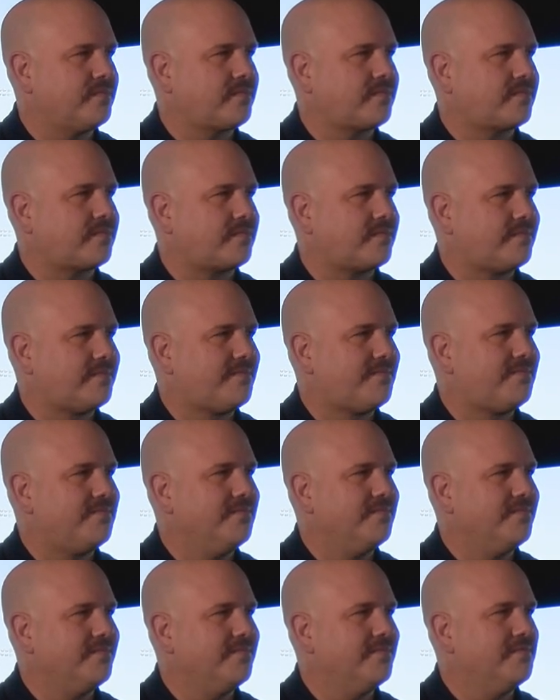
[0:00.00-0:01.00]

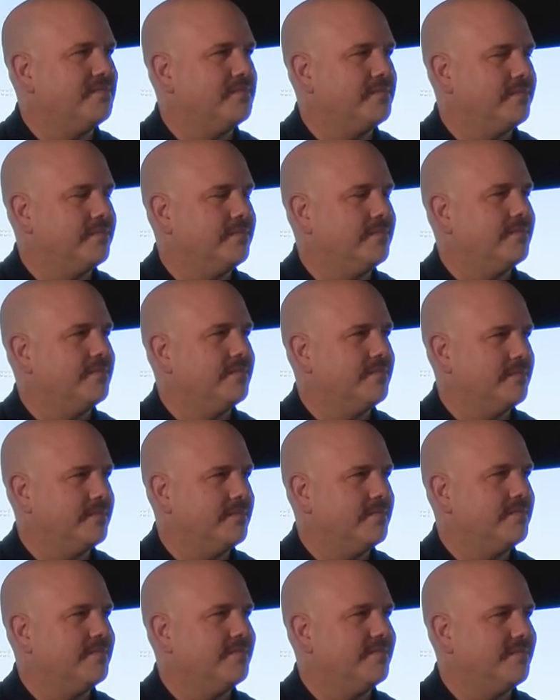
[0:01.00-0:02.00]

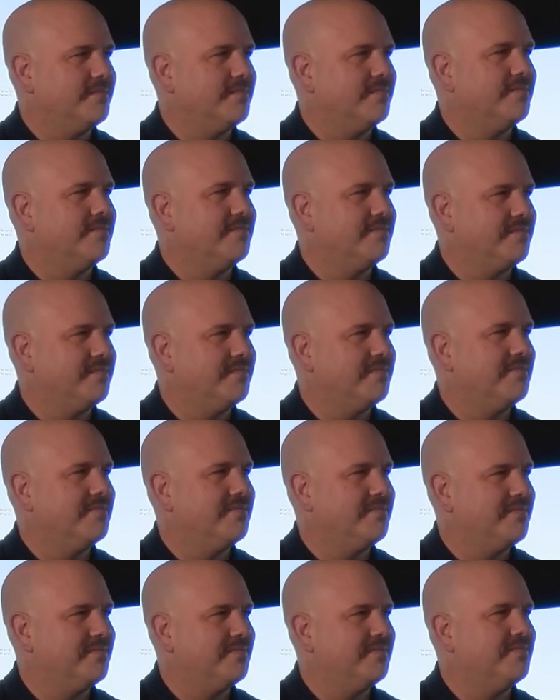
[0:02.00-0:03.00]

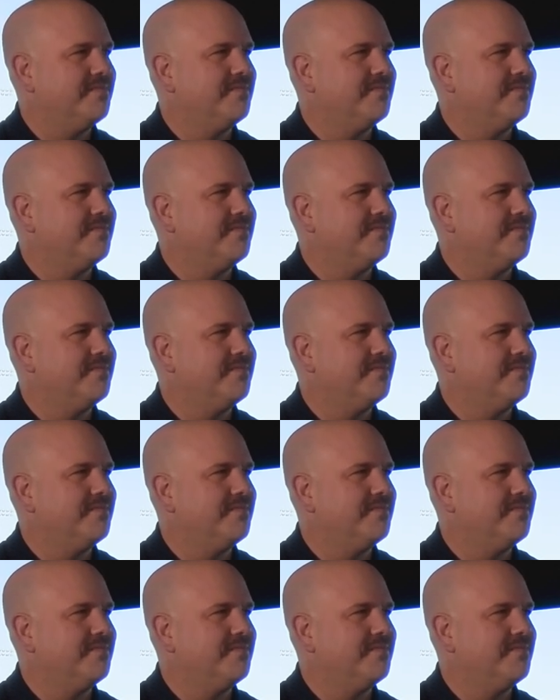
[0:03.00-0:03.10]
This person isn't speaking.